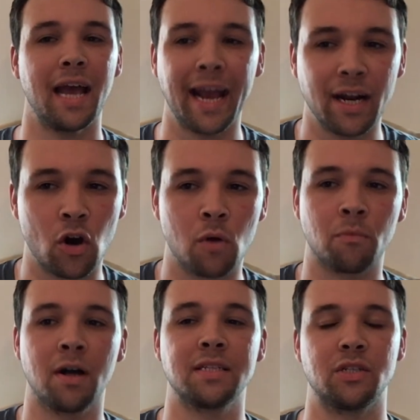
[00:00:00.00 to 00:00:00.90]
8
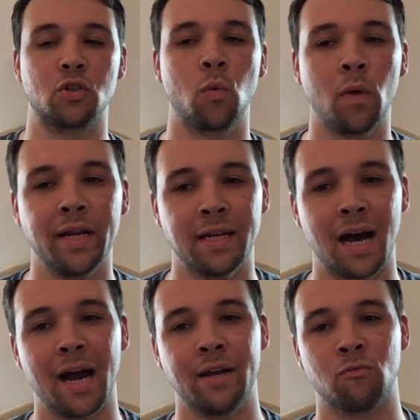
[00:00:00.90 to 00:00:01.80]
home runs and
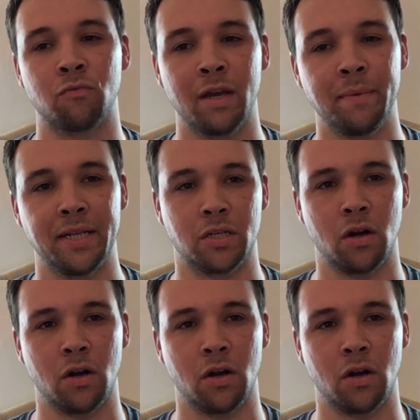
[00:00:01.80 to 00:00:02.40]
29 ribbies.